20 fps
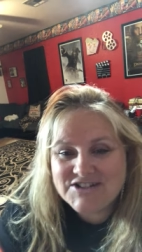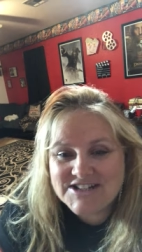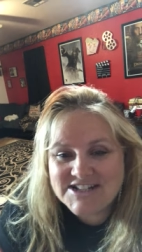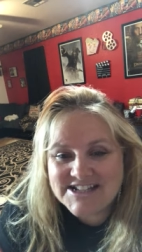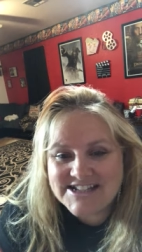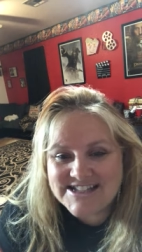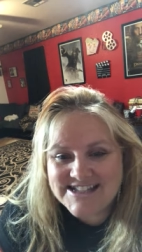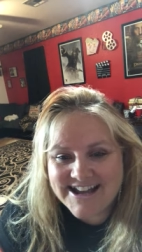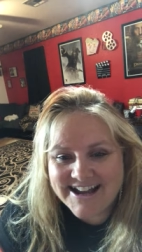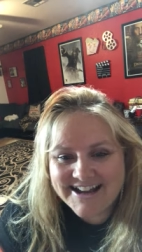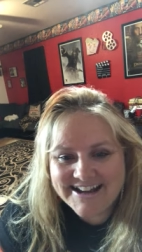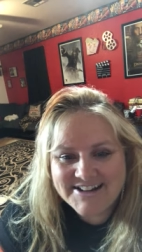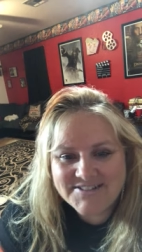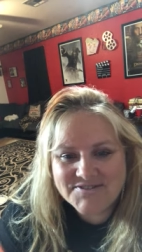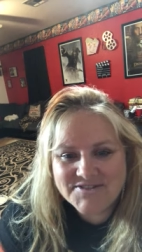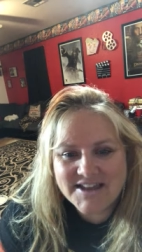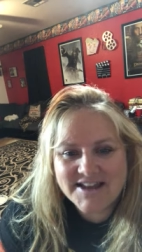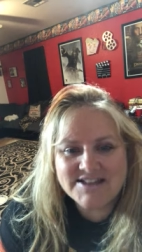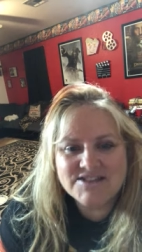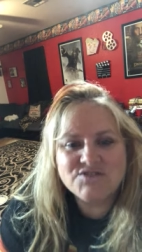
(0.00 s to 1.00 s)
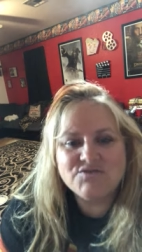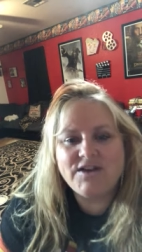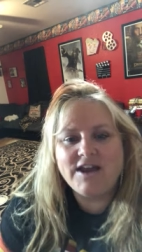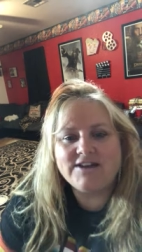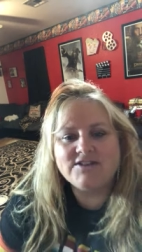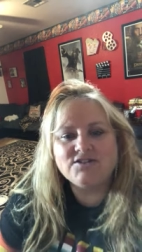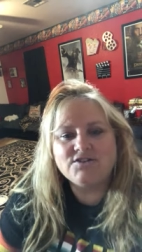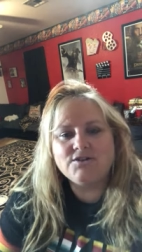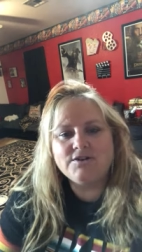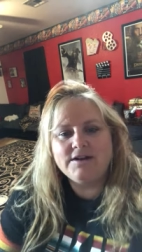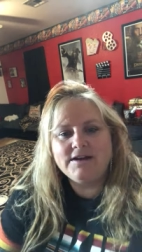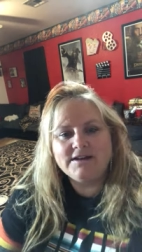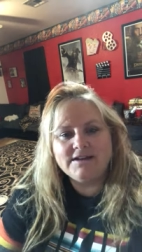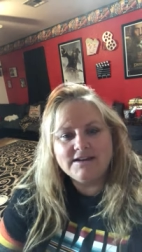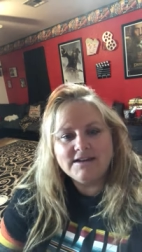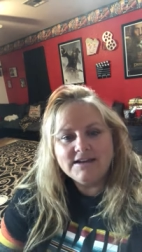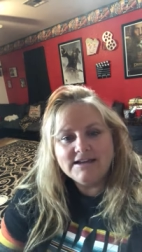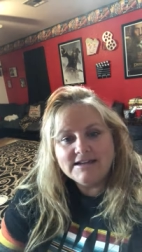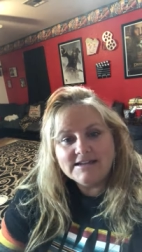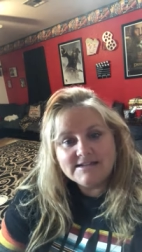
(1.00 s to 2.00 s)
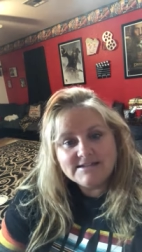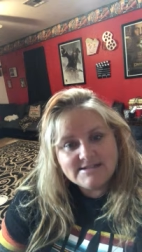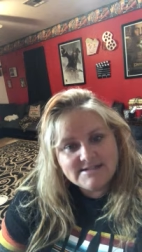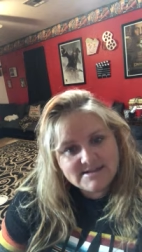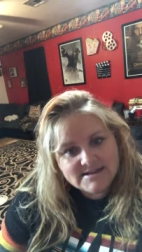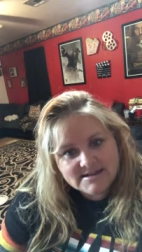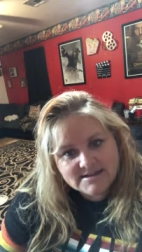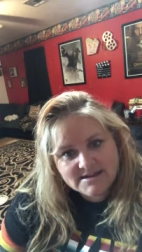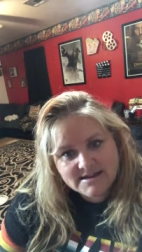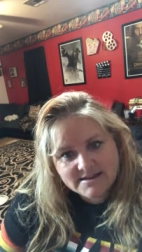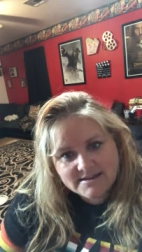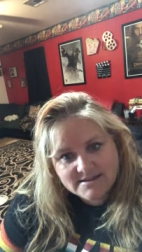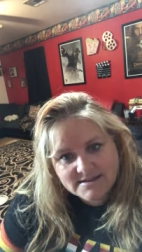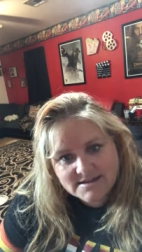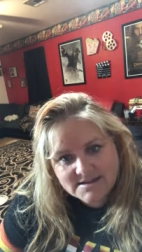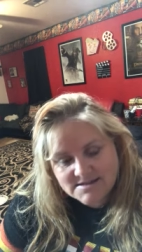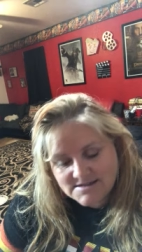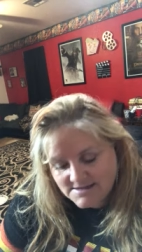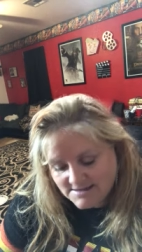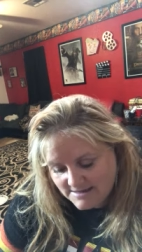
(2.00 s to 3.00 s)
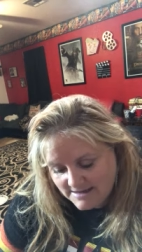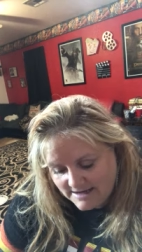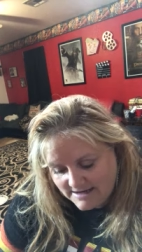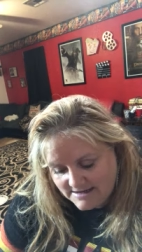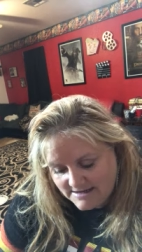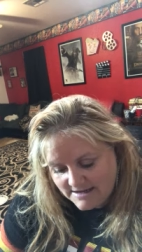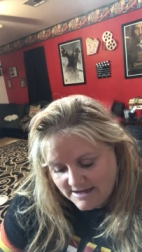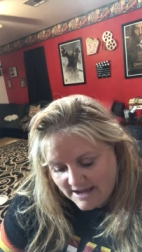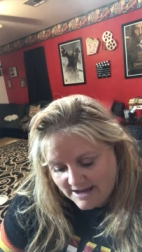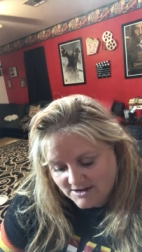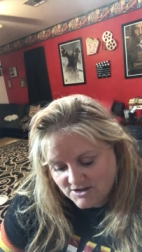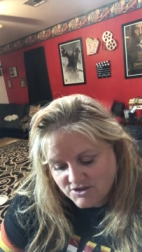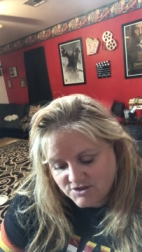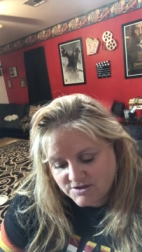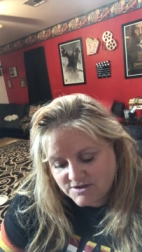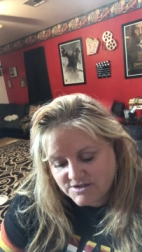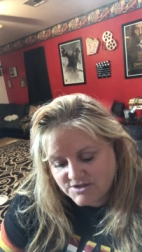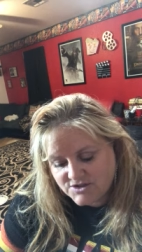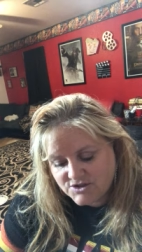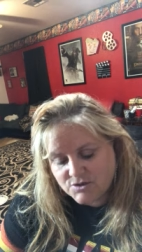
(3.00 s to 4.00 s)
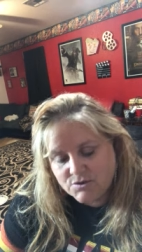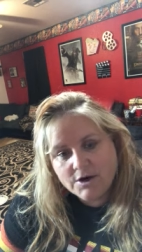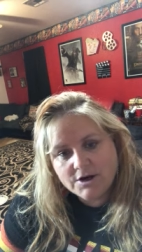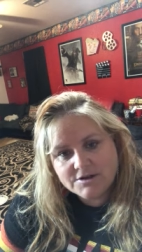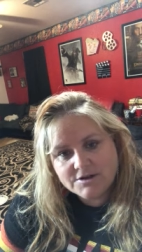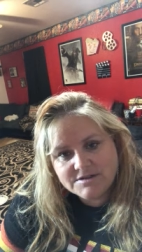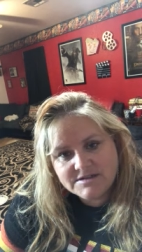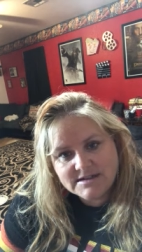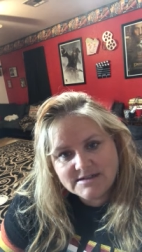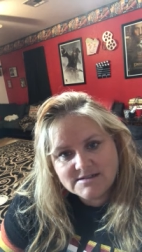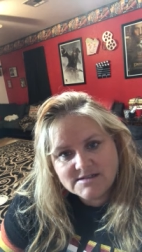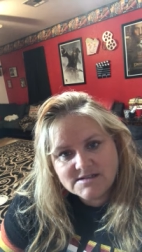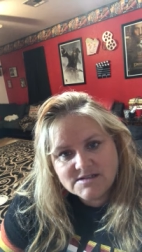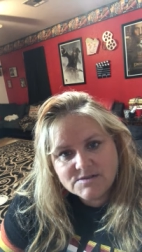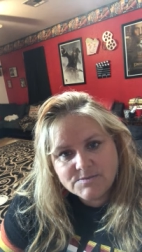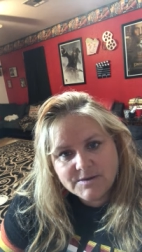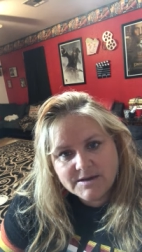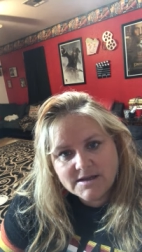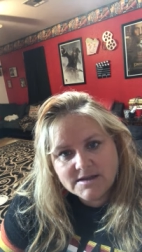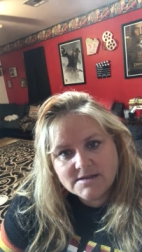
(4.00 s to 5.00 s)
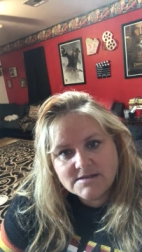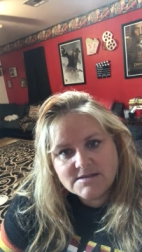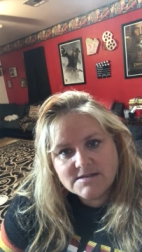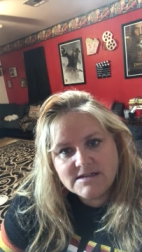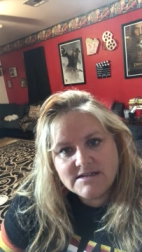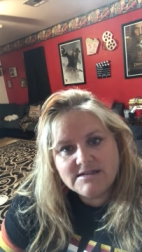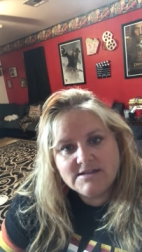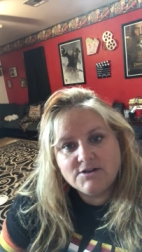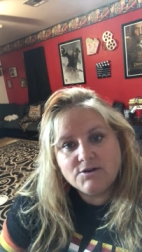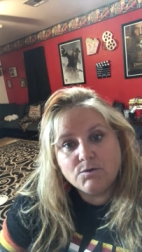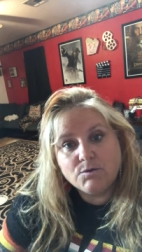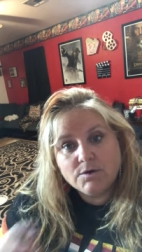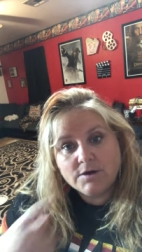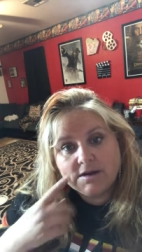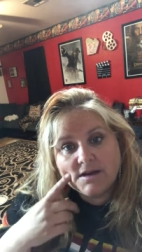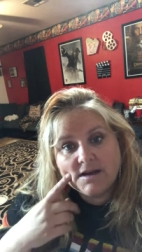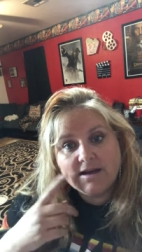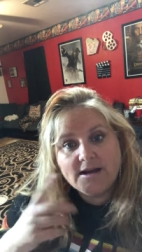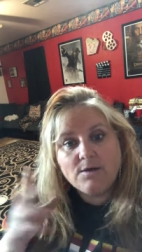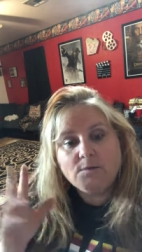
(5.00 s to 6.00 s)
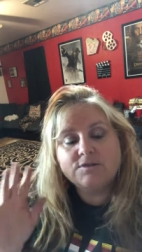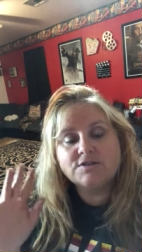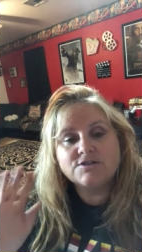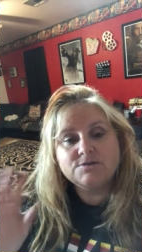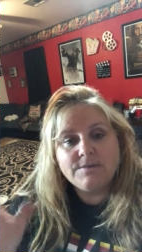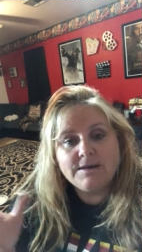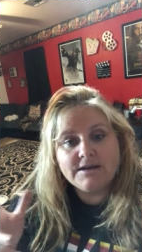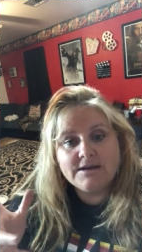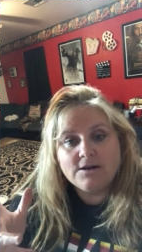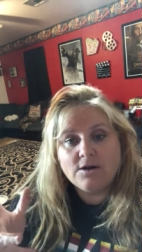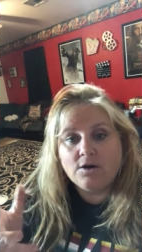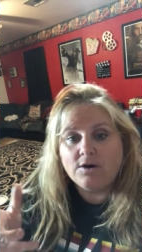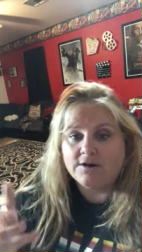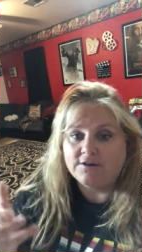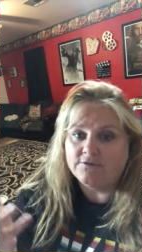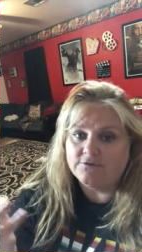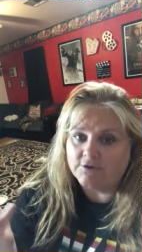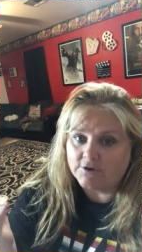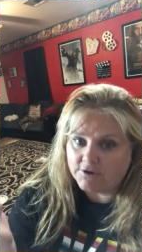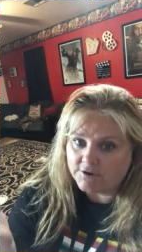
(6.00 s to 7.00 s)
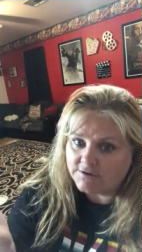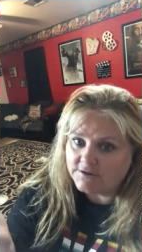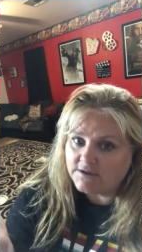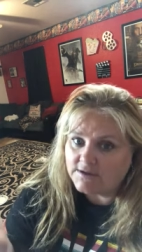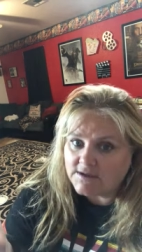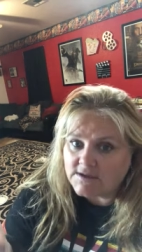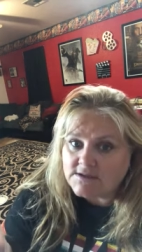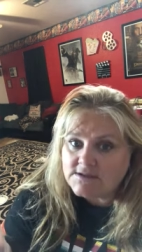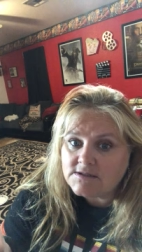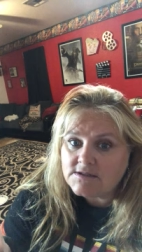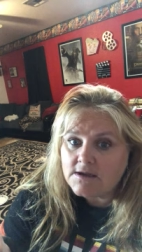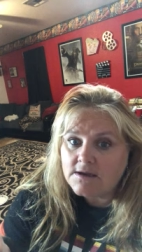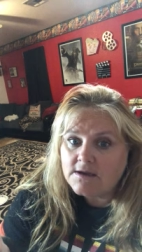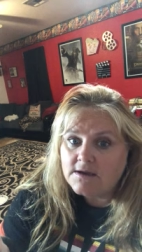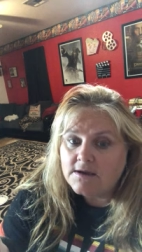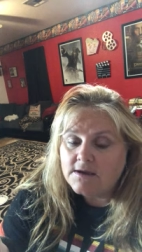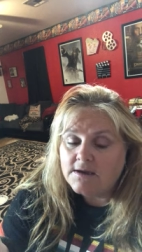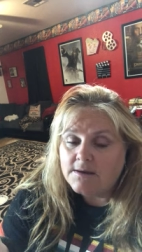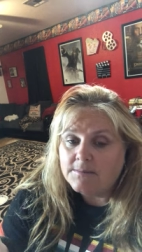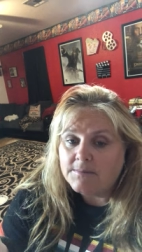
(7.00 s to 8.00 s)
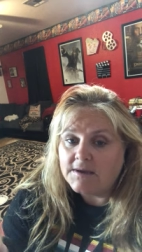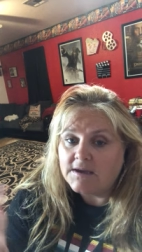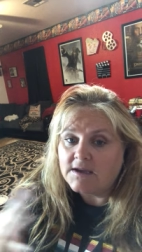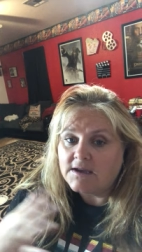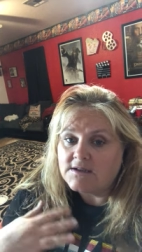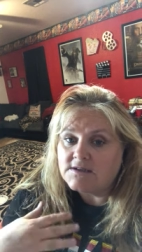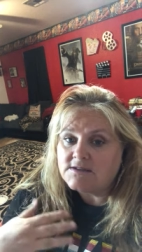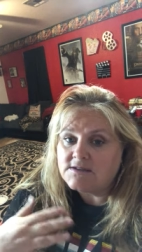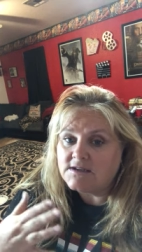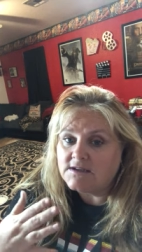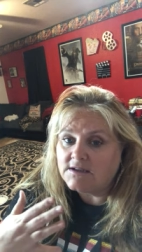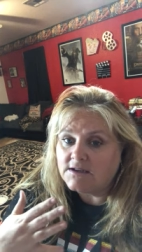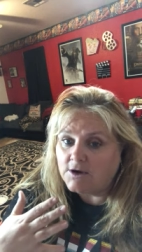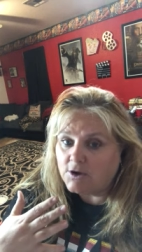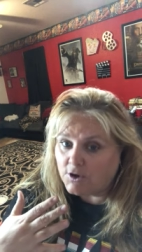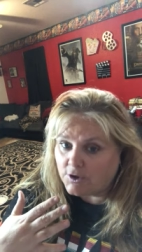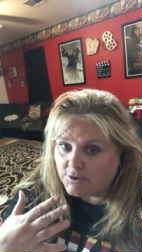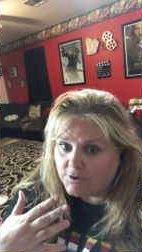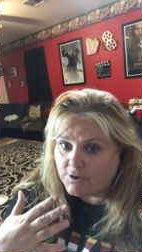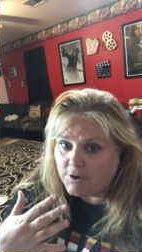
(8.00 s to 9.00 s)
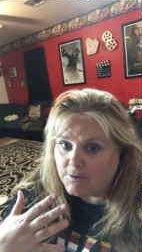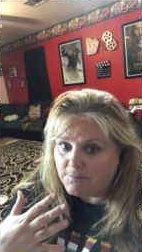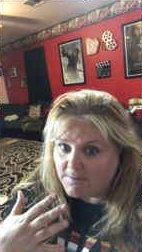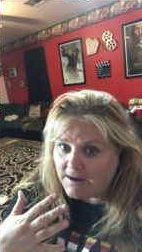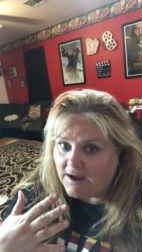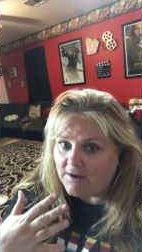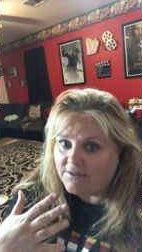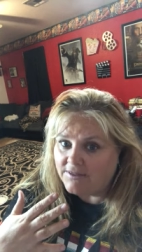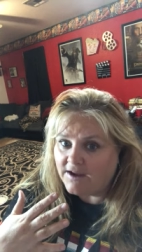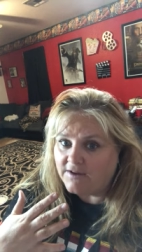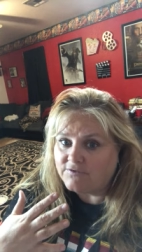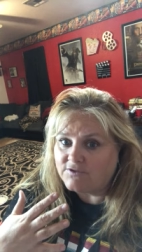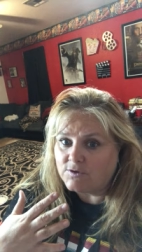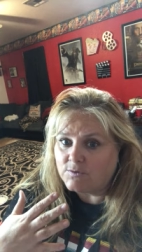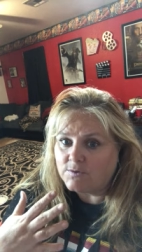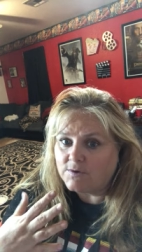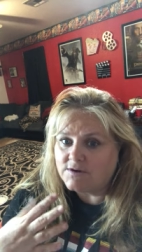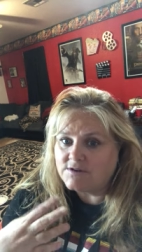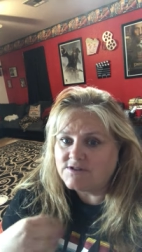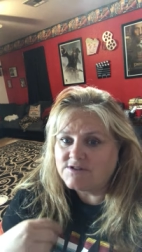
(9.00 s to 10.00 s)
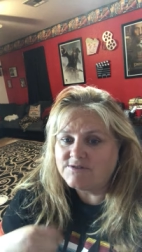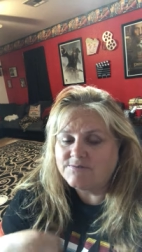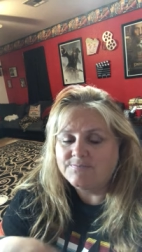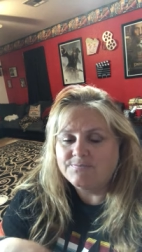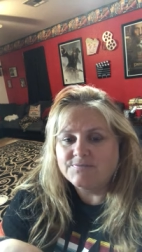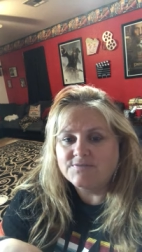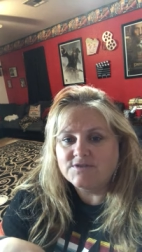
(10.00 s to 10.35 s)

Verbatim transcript: decide if that's fact or crud. Did this lady actually sue her dentist because he did a root canal, which made it hard for her to kiss because it hurt her mouth afterwards?